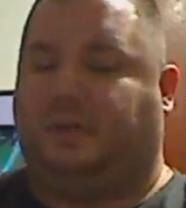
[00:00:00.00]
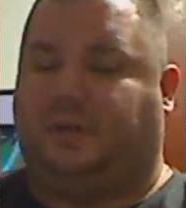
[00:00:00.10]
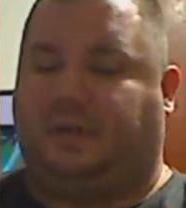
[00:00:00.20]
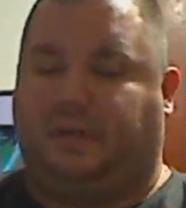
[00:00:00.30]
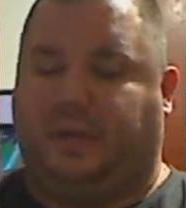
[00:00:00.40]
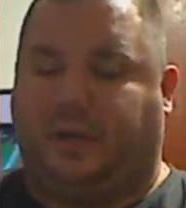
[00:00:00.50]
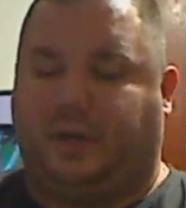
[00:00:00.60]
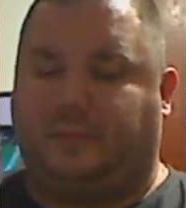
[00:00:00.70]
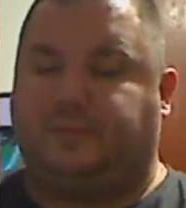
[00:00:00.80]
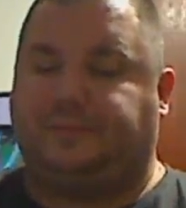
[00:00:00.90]
in there,
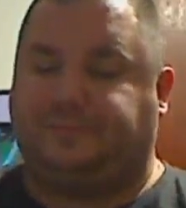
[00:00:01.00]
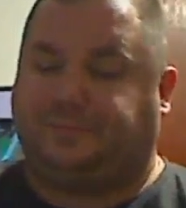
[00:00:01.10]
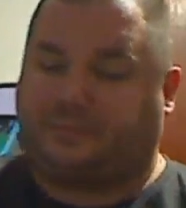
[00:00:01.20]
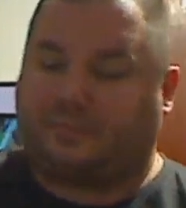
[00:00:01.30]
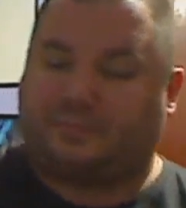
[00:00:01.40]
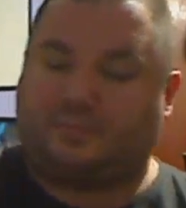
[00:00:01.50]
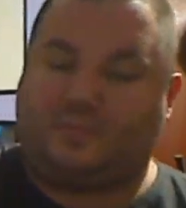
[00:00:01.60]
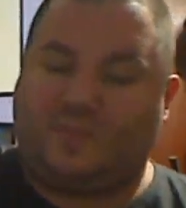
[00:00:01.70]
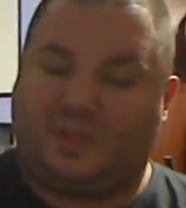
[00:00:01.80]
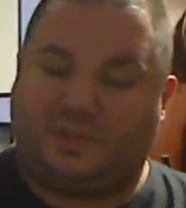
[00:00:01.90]

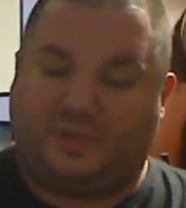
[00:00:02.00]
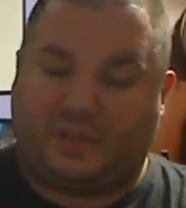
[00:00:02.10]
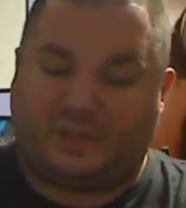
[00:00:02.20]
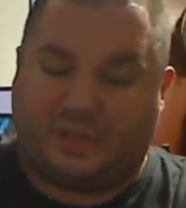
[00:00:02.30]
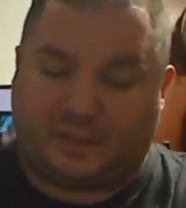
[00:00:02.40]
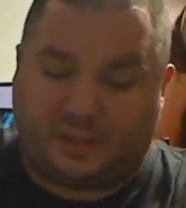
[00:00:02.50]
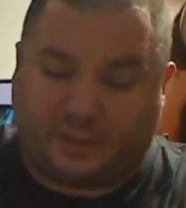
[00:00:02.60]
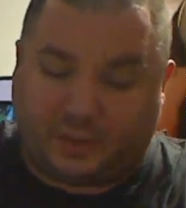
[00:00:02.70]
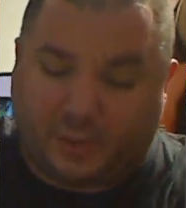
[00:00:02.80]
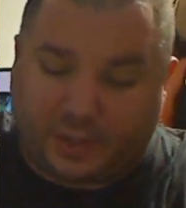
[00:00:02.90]
facing the
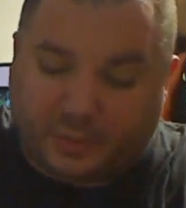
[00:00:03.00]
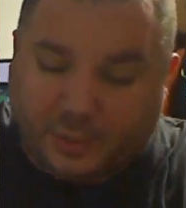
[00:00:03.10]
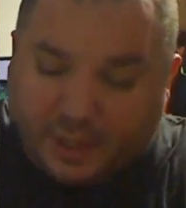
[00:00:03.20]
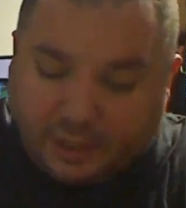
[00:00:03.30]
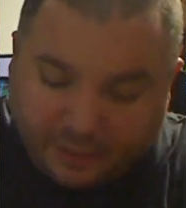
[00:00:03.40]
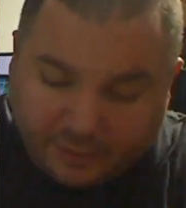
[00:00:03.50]
correct way.